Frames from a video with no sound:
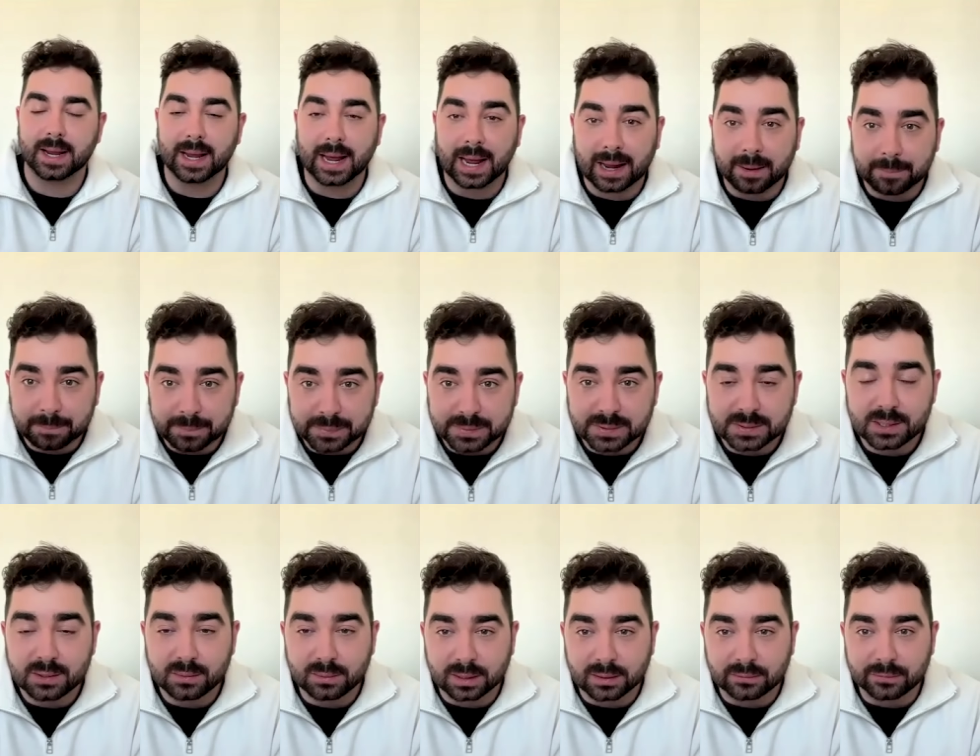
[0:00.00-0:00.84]
I
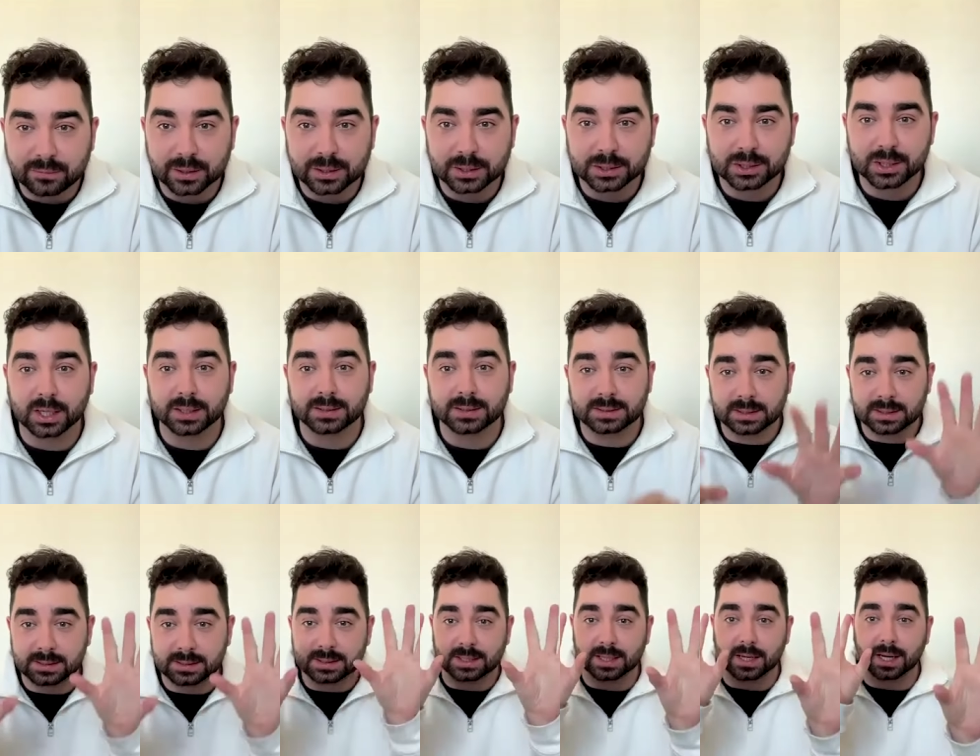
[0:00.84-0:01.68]
absolutely fucking did. I
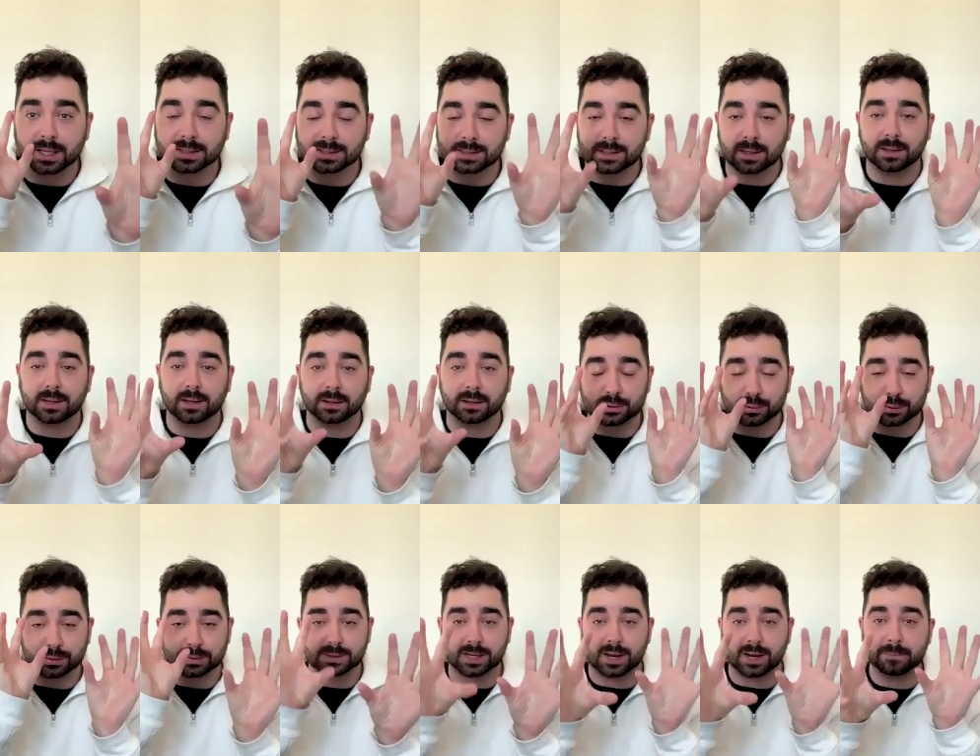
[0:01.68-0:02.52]
did see it. I saw
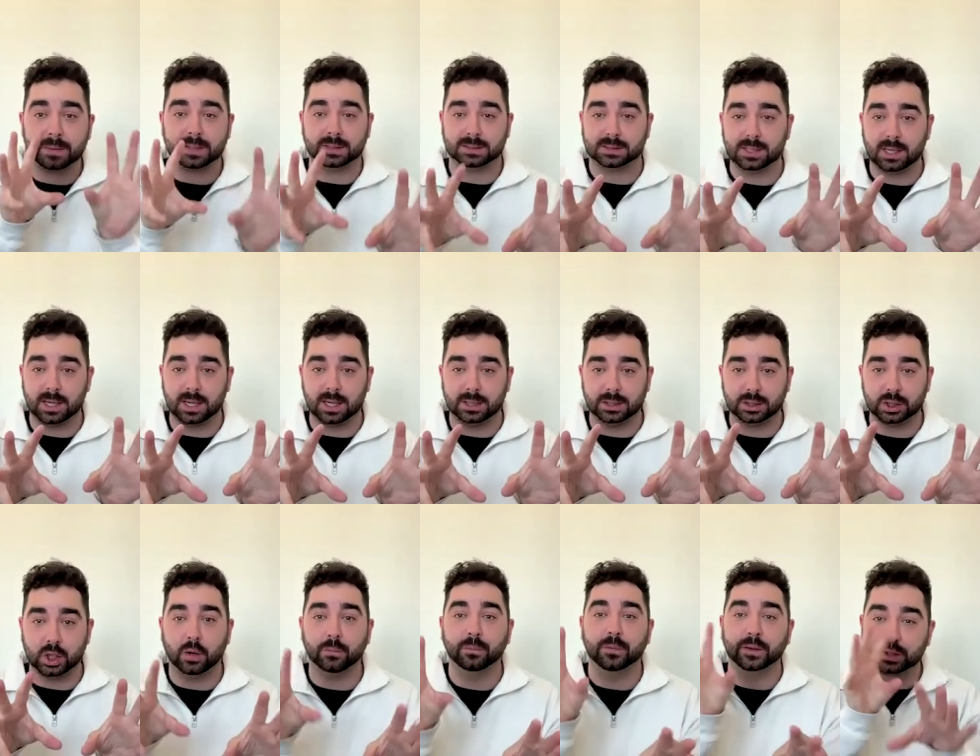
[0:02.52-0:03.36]
it side by
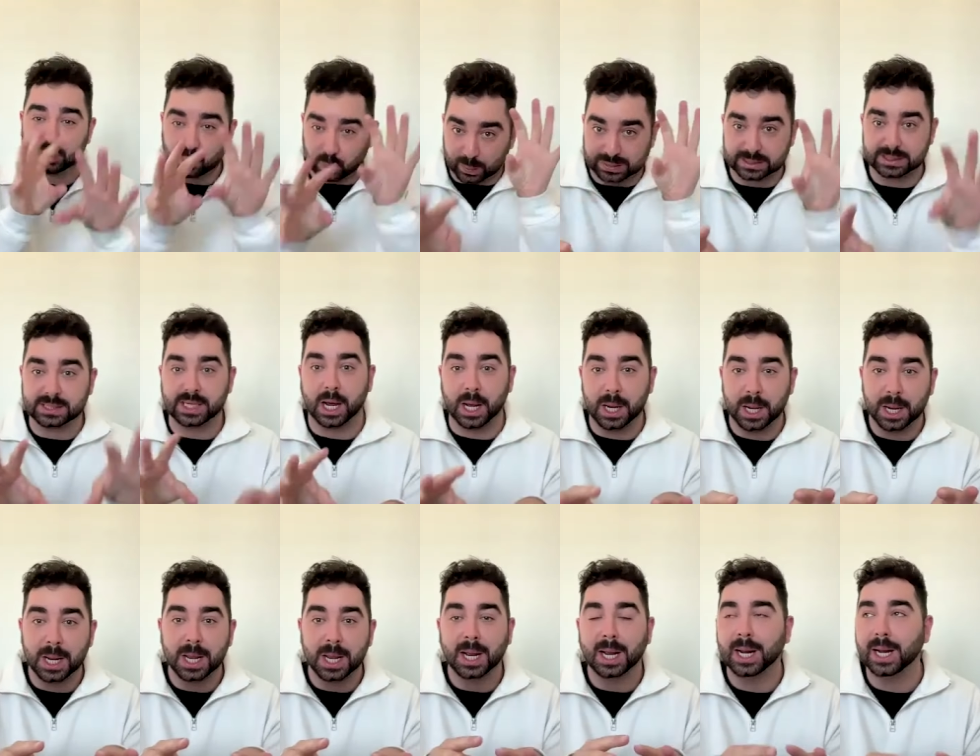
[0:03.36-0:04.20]
side on the Twitter,
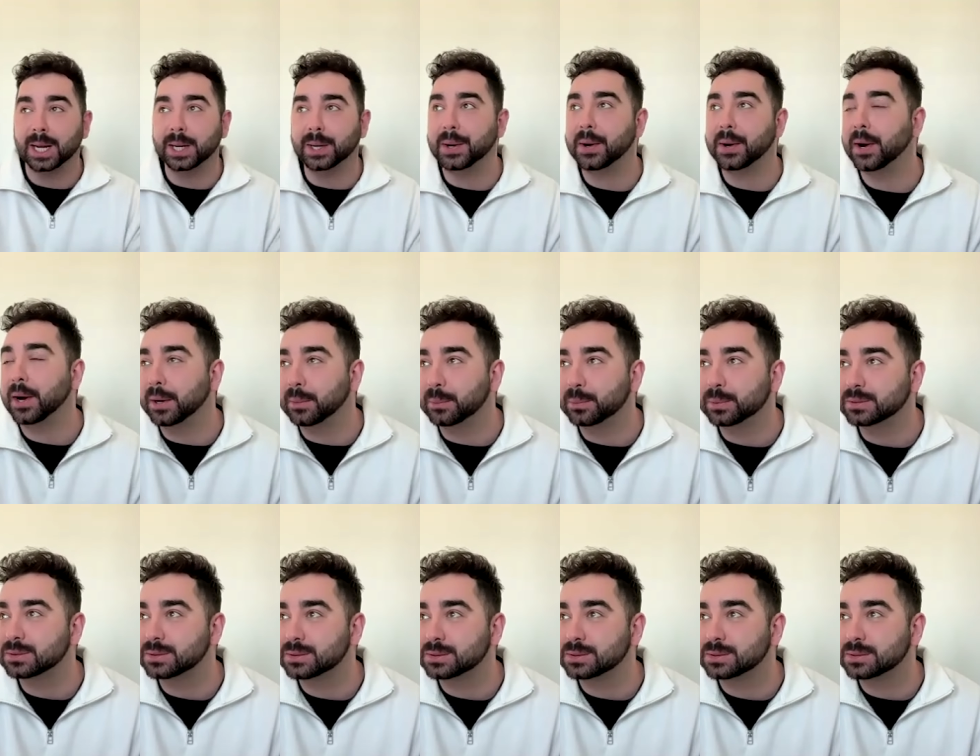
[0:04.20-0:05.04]
and I
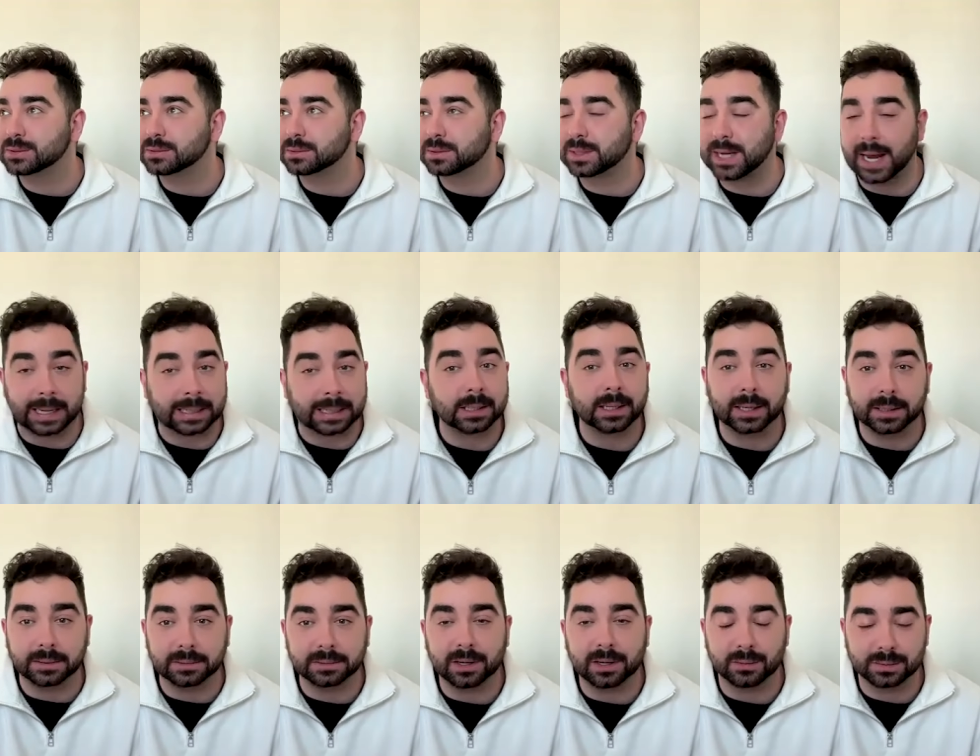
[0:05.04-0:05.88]
was
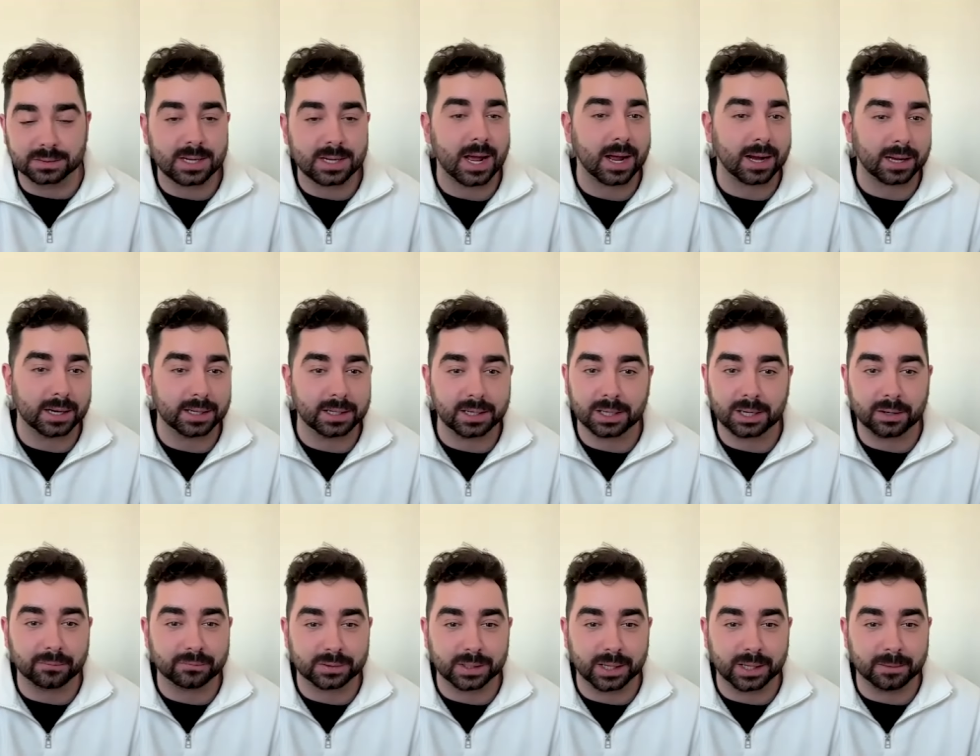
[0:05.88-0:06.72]
cackling. I
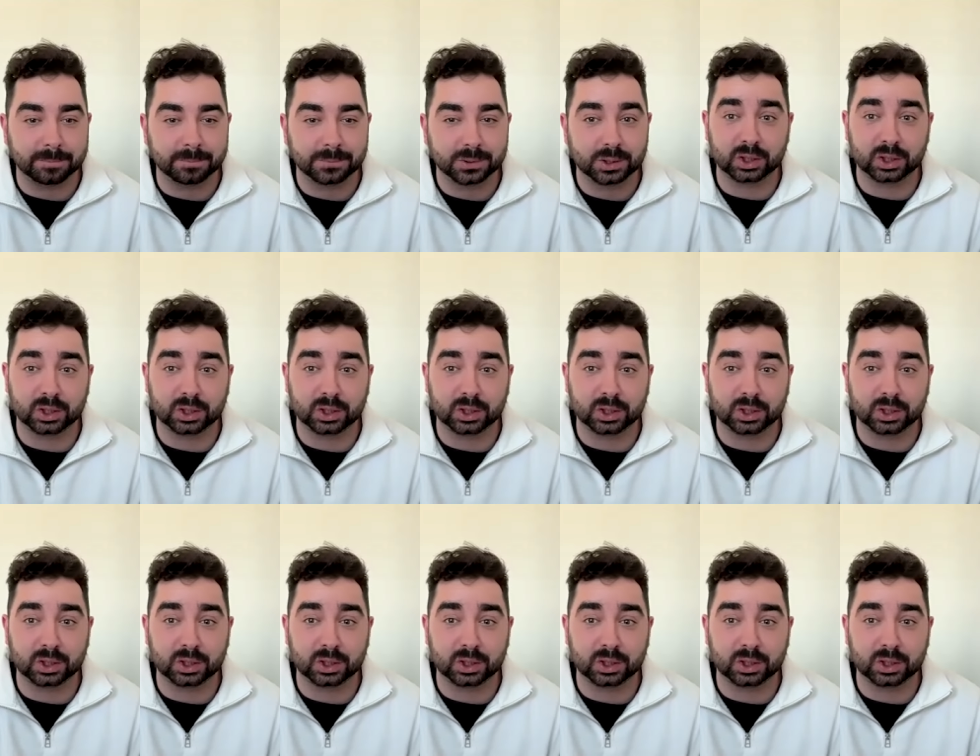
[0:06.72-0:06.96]
loved it.